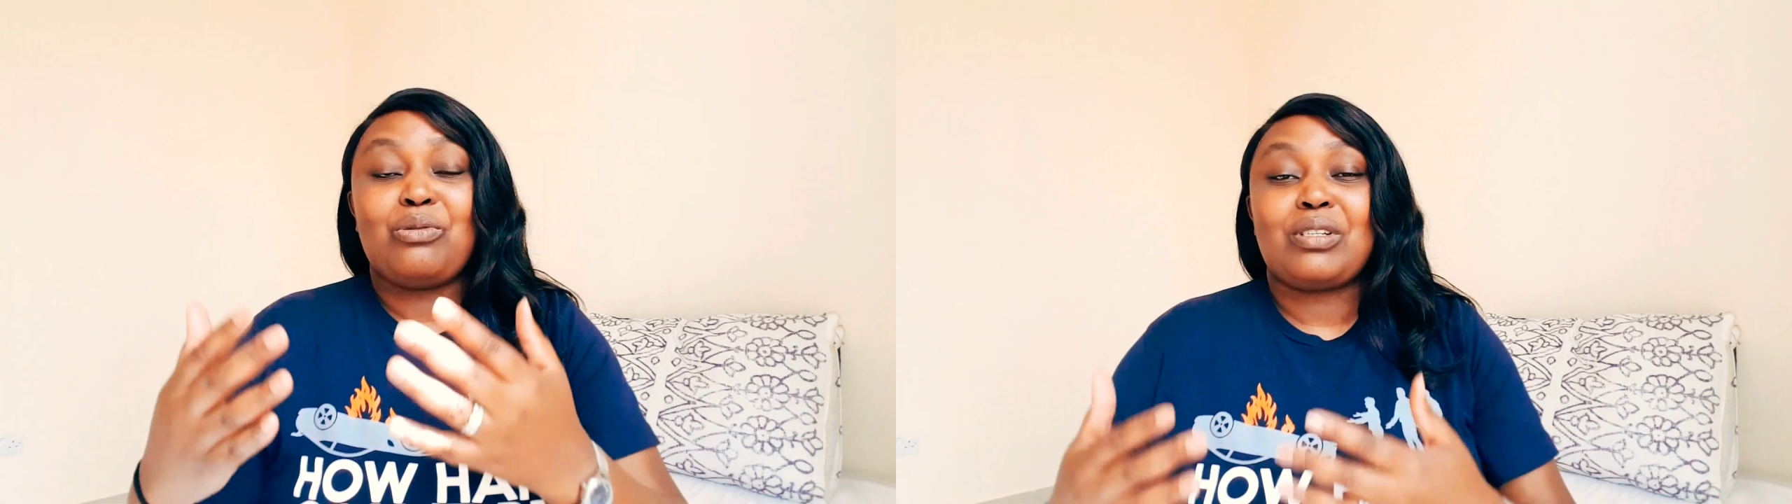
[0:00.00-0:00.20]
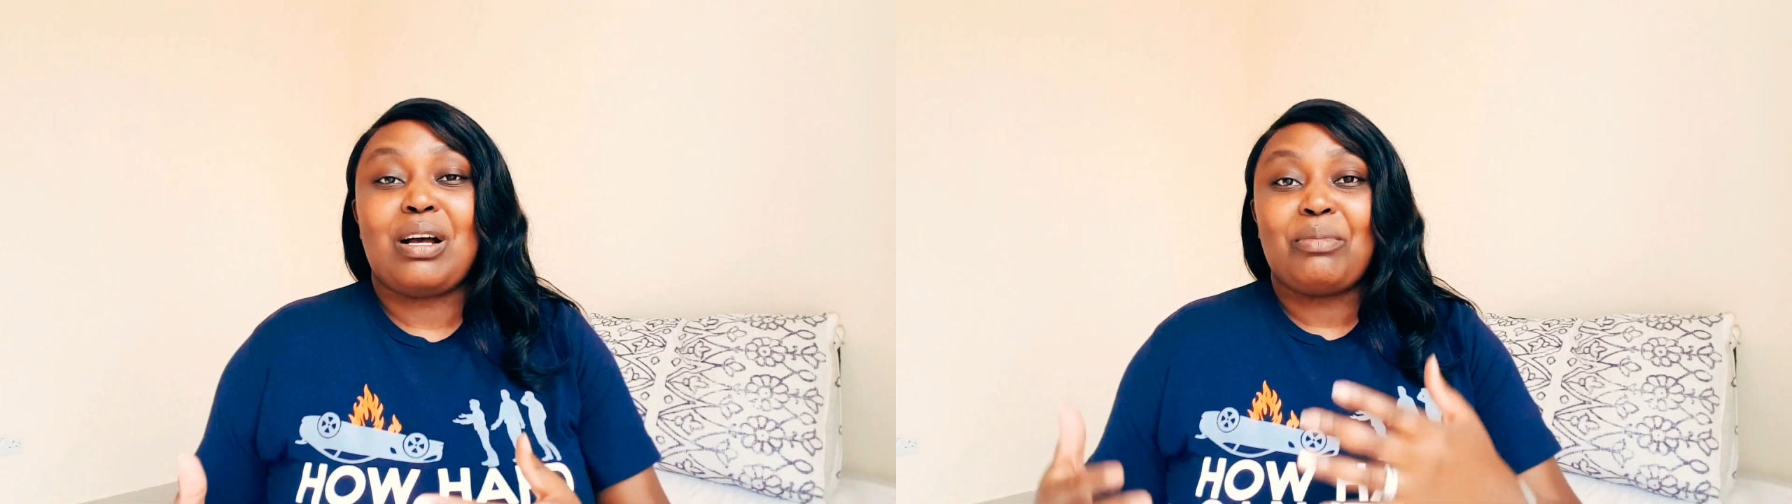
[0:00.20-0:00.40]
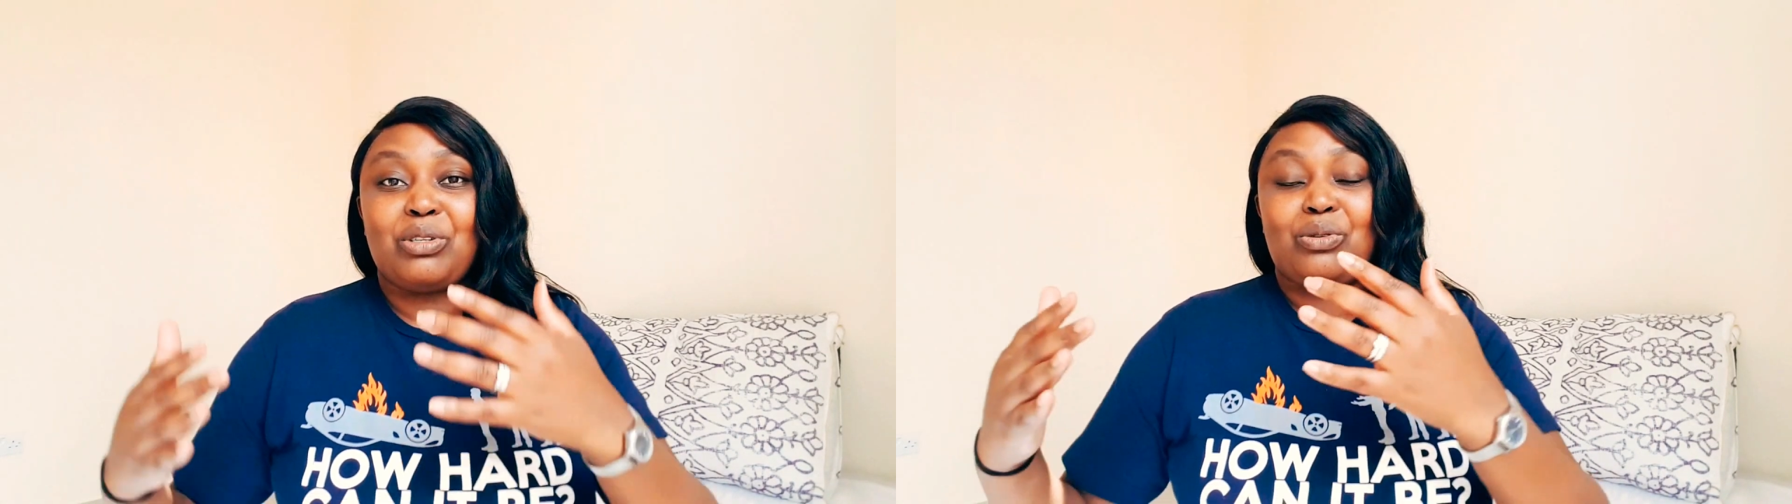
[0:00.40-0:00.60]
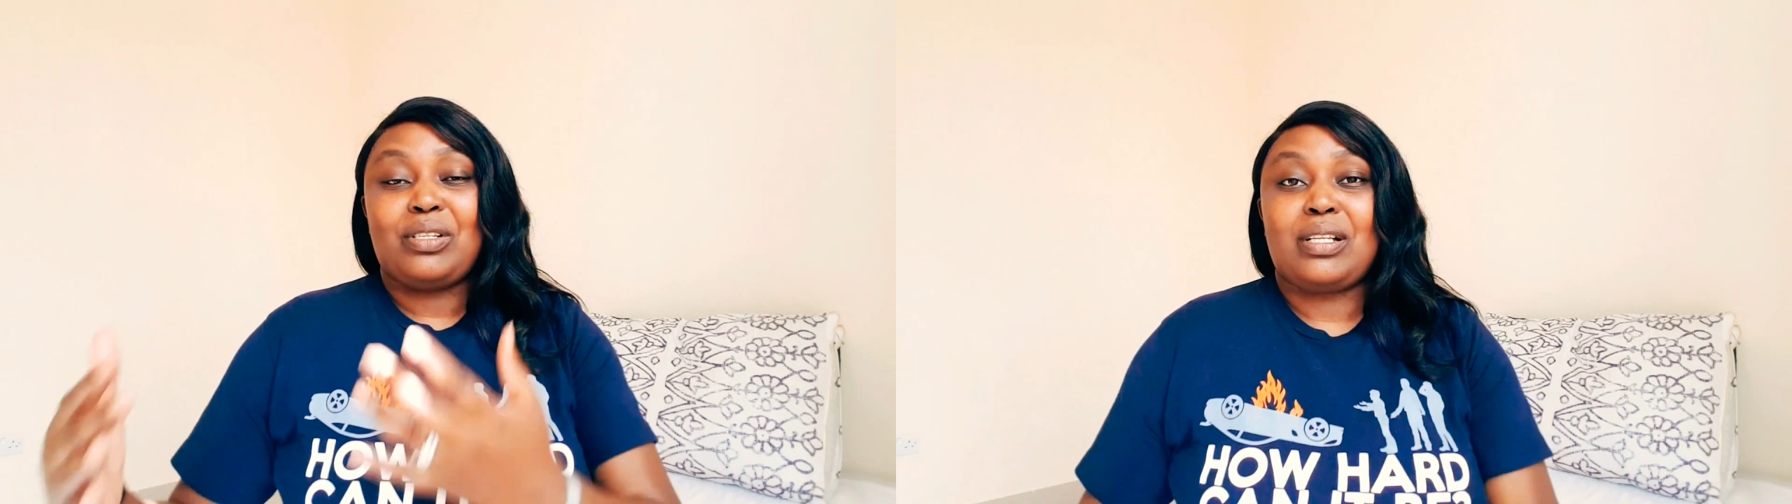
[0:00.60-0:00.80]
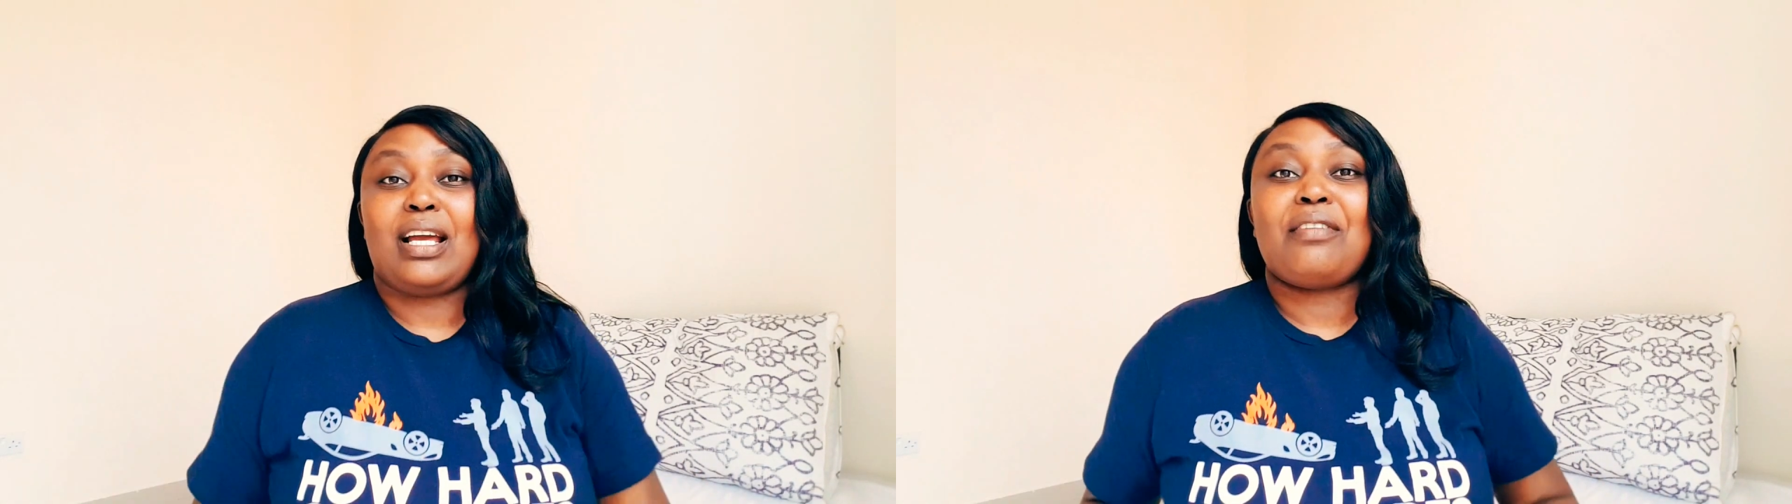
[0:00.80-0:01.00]
who's come into
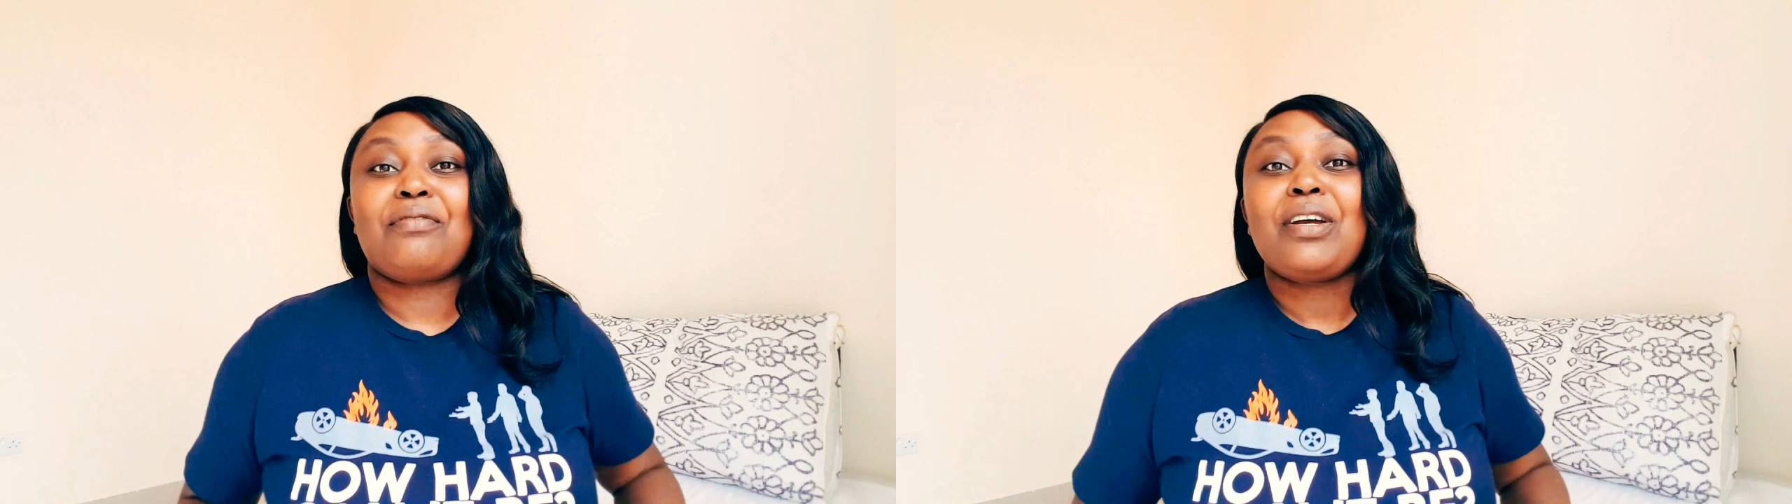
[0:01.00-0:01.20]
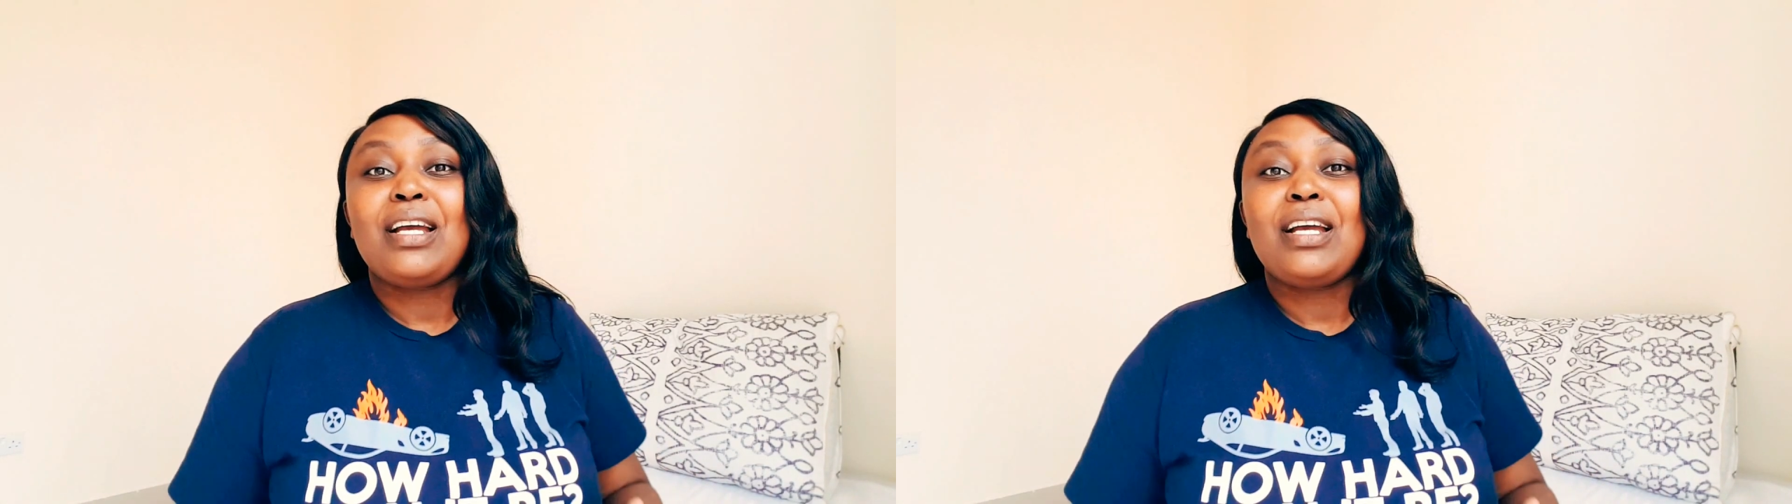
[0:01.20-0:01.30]
his life.